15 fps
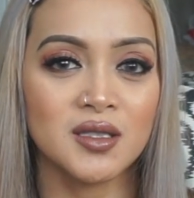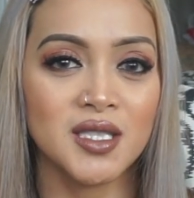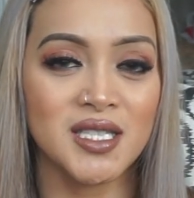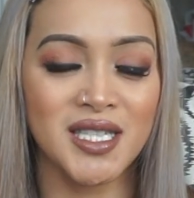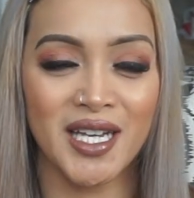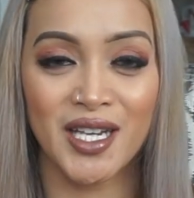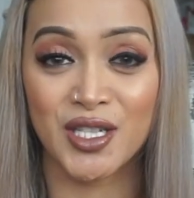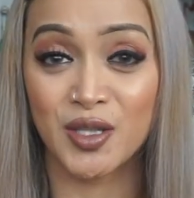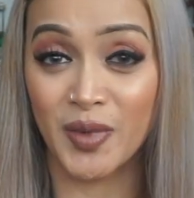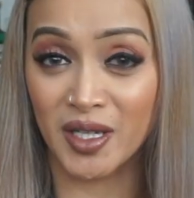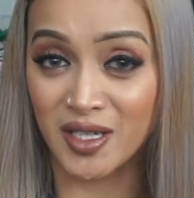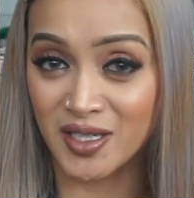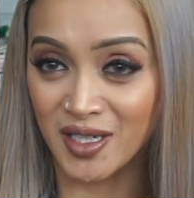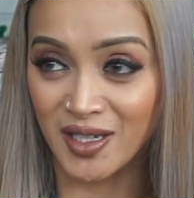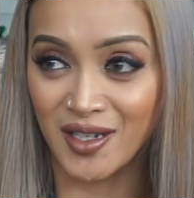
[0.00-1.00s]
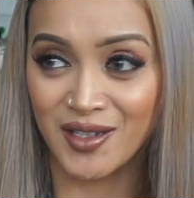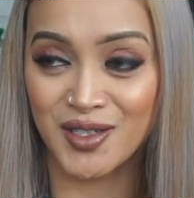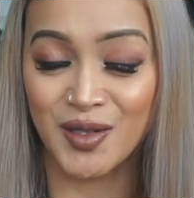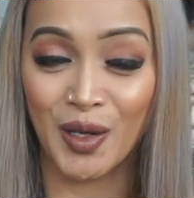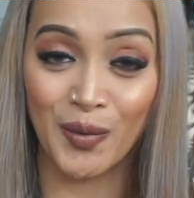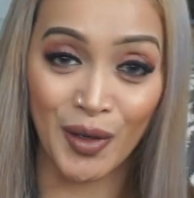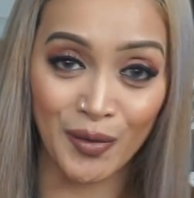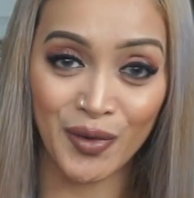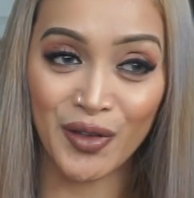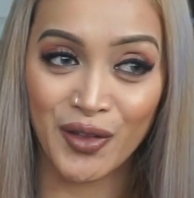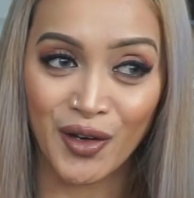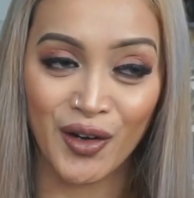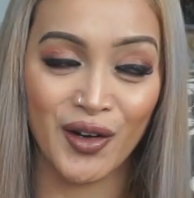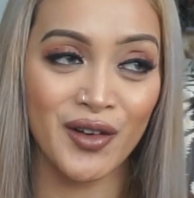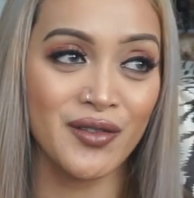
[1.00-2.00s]
decided to buy the ticket, so I went with
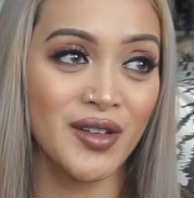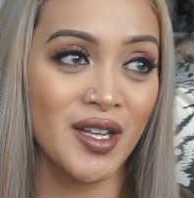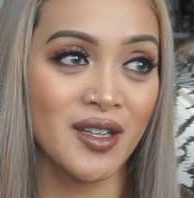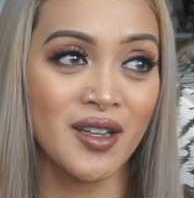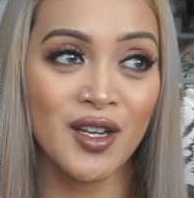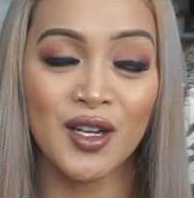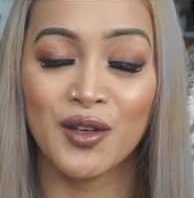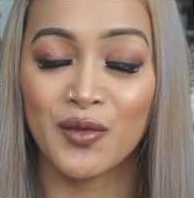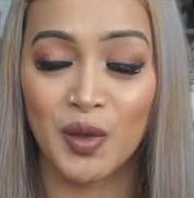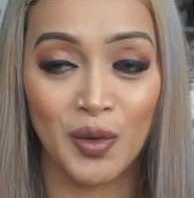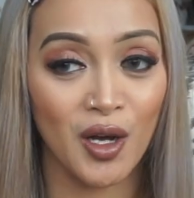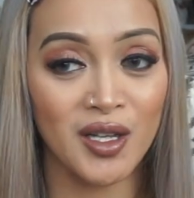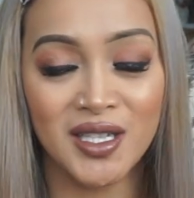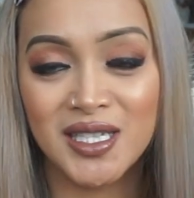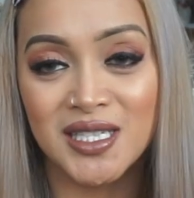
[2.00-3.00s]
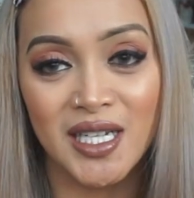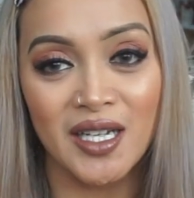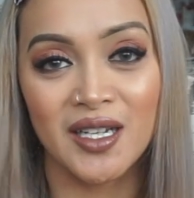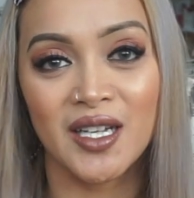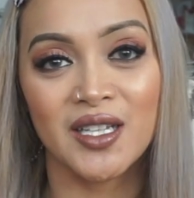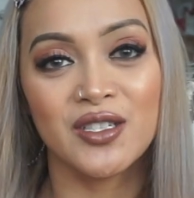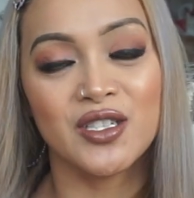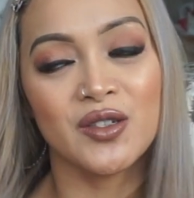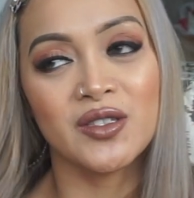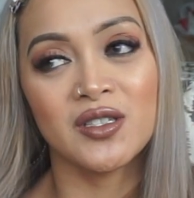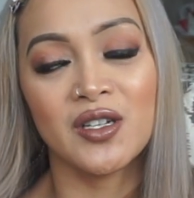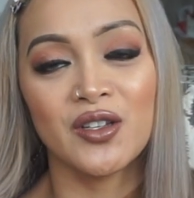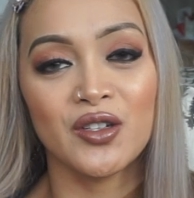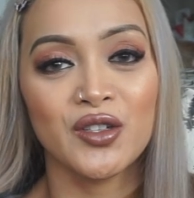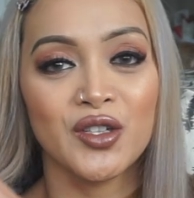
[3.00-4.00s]
her, and then we were all excited. She was
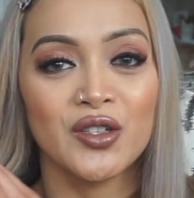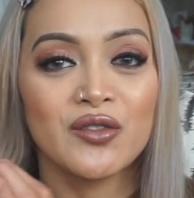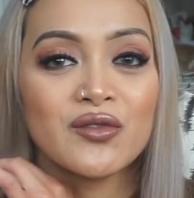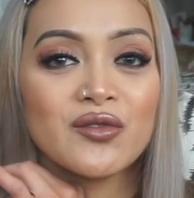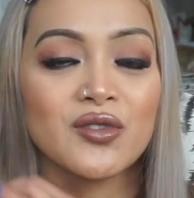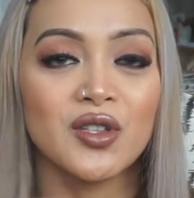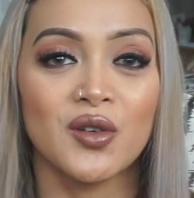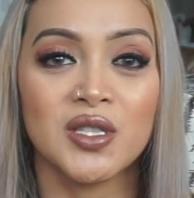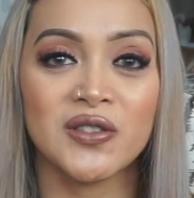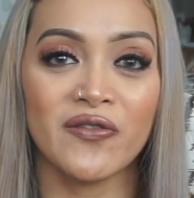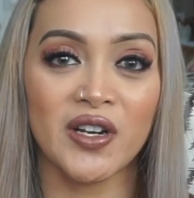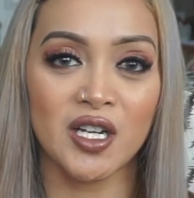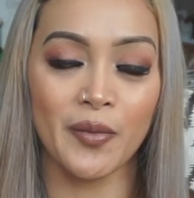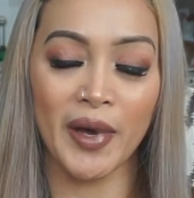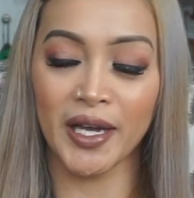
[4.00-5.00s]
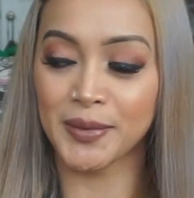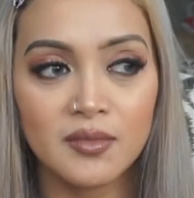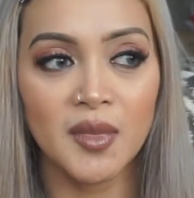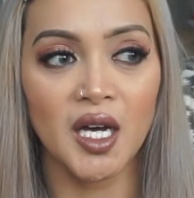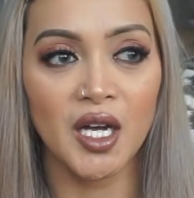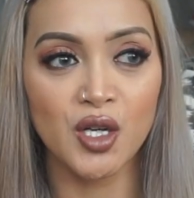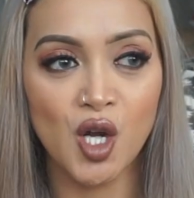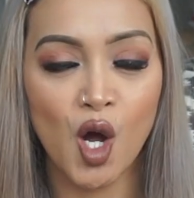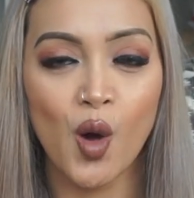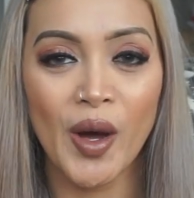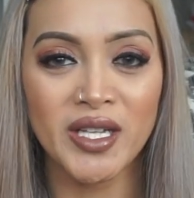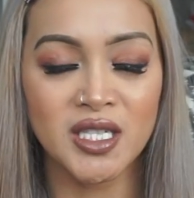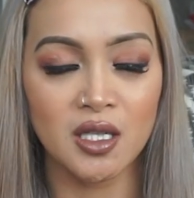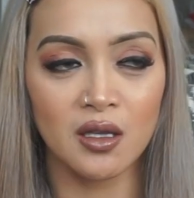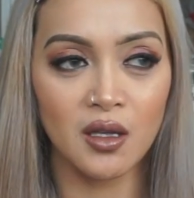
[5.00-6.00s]
another good close friend of mine. I know
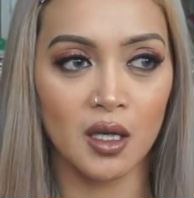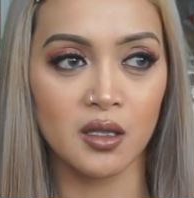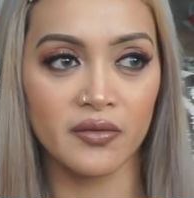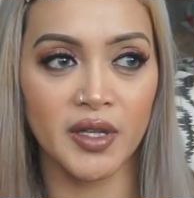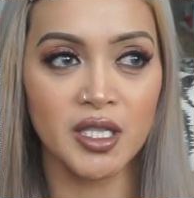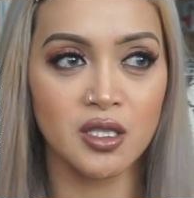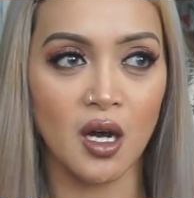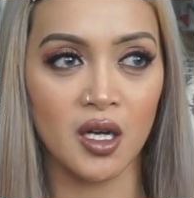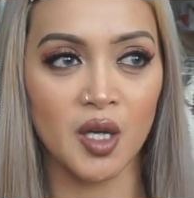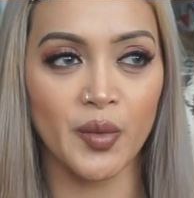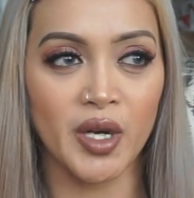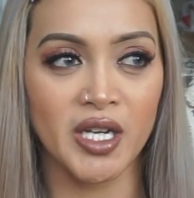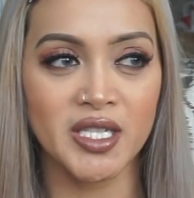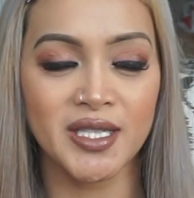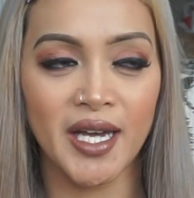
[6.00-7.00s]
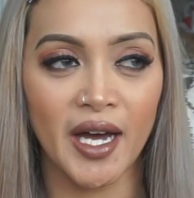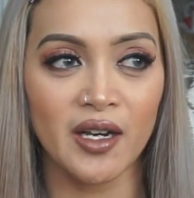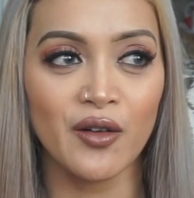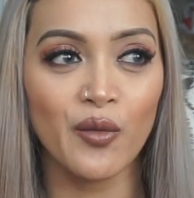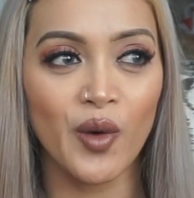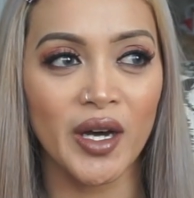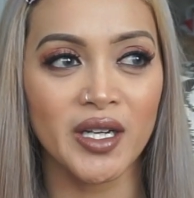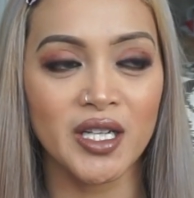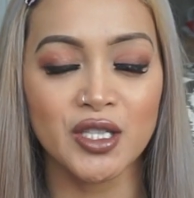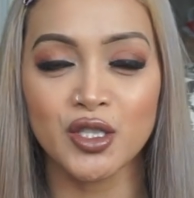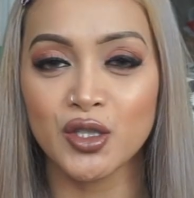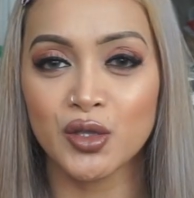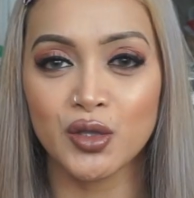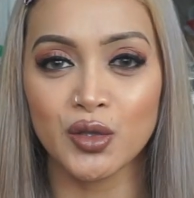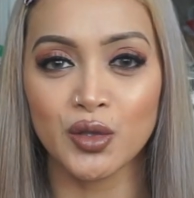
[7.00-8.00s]
I did a lot of like talking, but I just kind of wanted
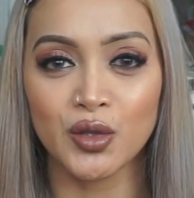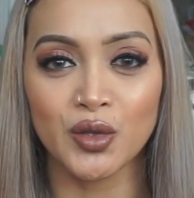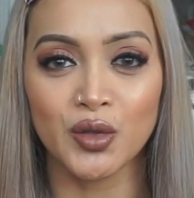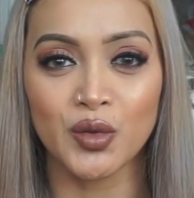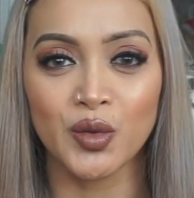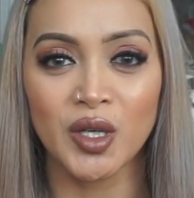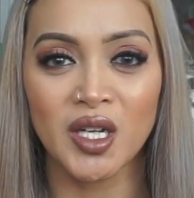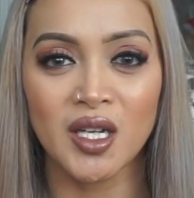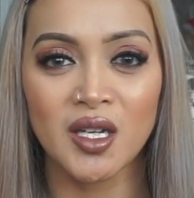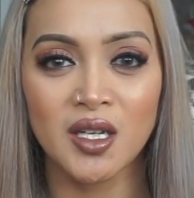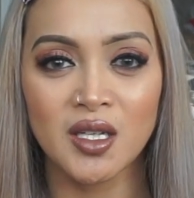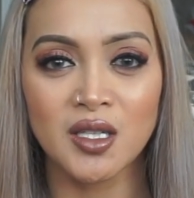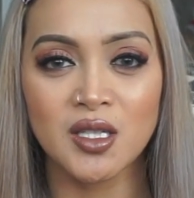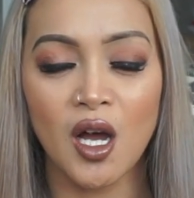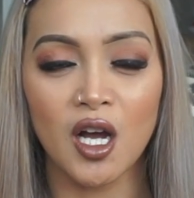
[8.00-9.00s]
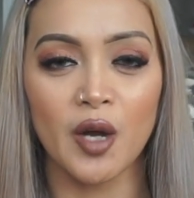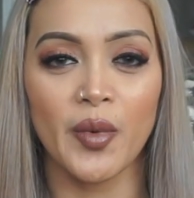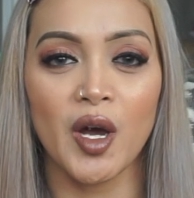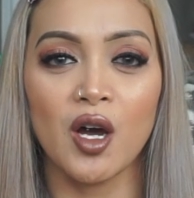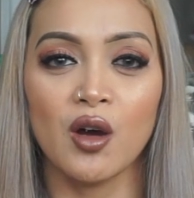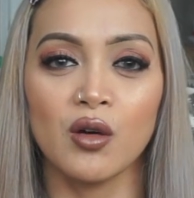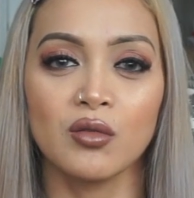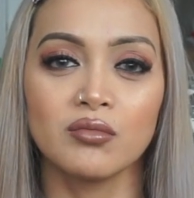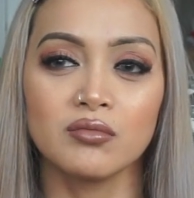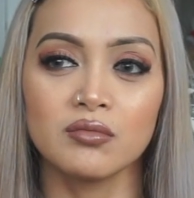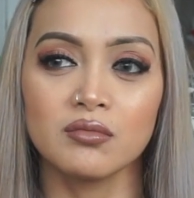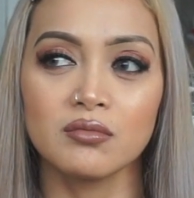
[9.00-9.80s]
to talk about